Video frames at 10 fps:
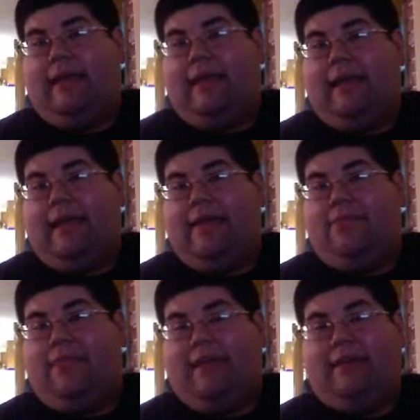
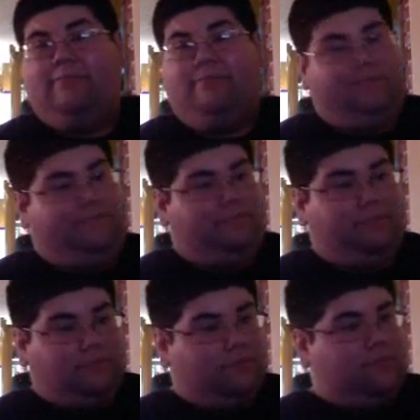And then,
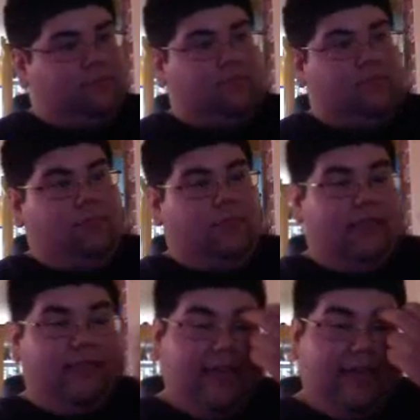
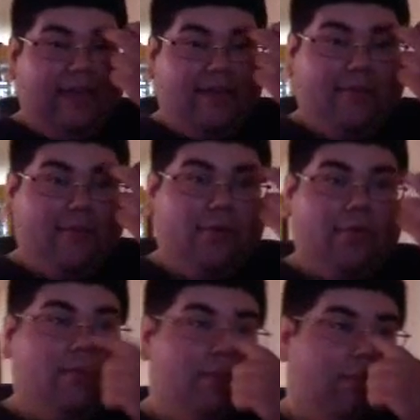in the end,
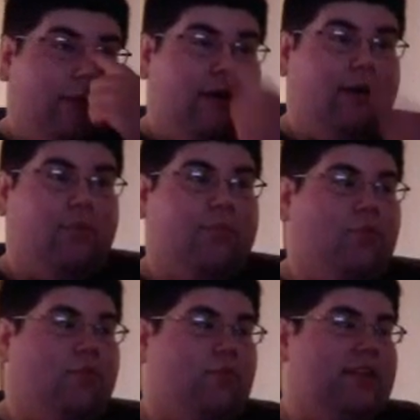
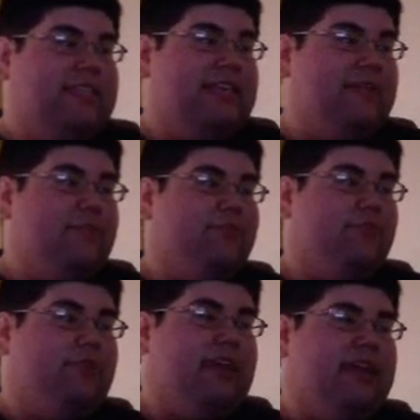Wolverine is able
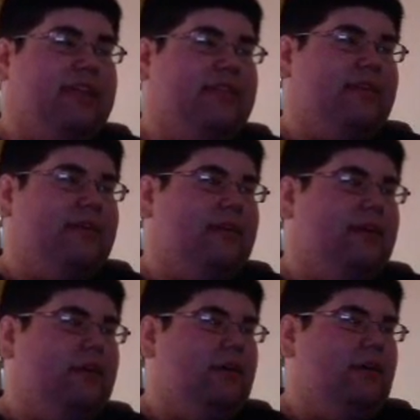to get
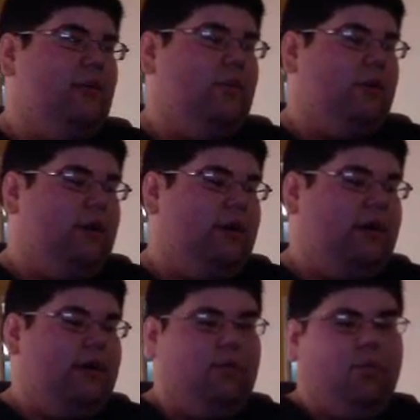
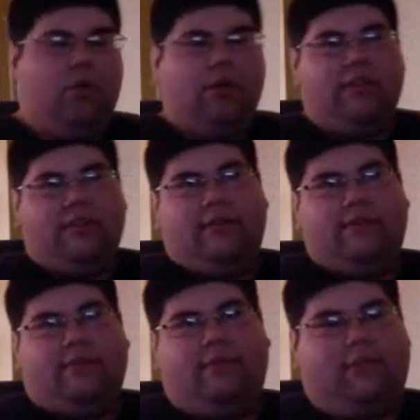one of the
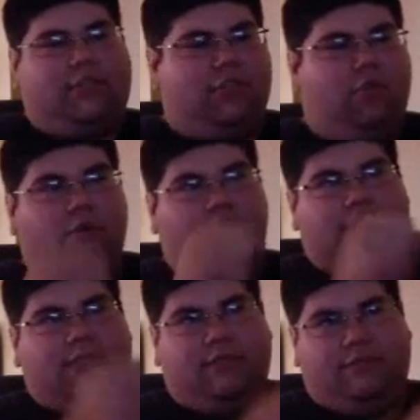
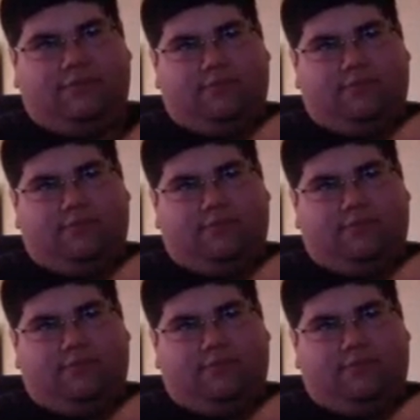swords